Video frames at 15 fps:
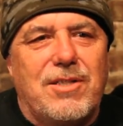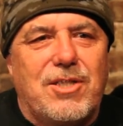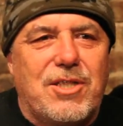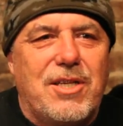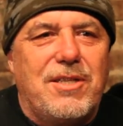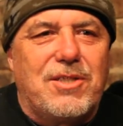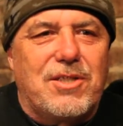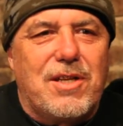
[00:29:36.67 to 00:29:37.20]

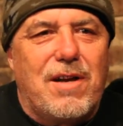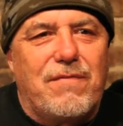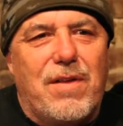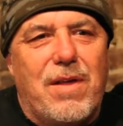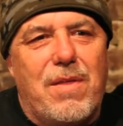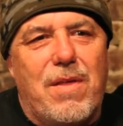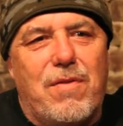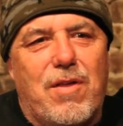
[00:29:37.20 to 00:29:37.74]
seen stuff
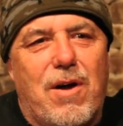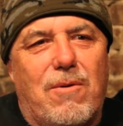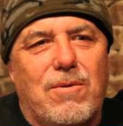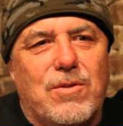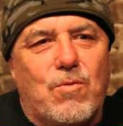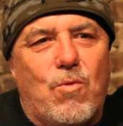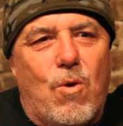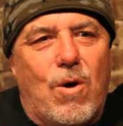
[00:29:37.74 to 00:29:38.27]
that they thought
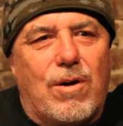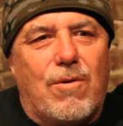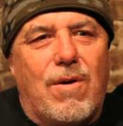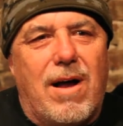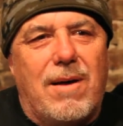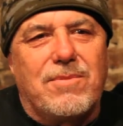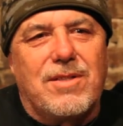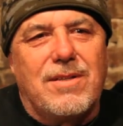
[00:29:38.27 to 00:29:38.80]
was war
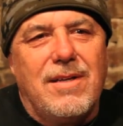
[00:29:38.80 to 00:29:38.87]
crimes,